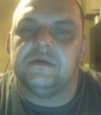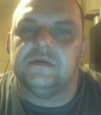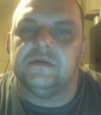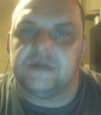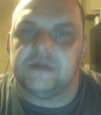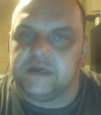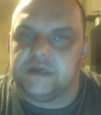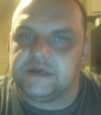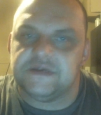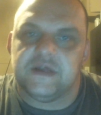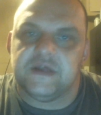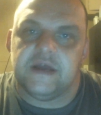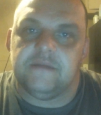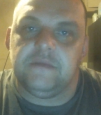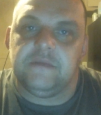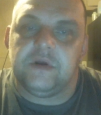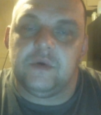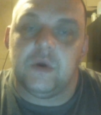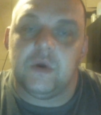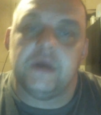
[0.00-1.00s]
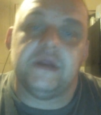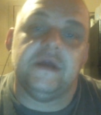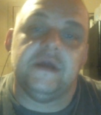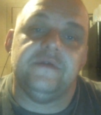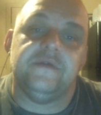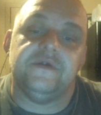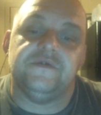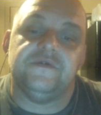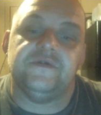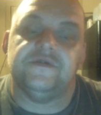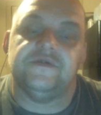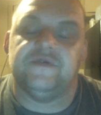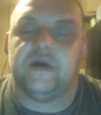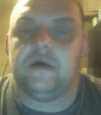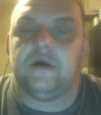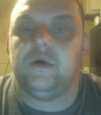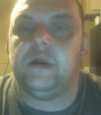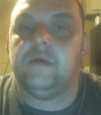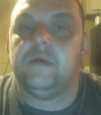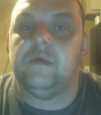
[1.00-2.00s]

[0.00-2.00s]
Till next time, the Quiet Atheist is out.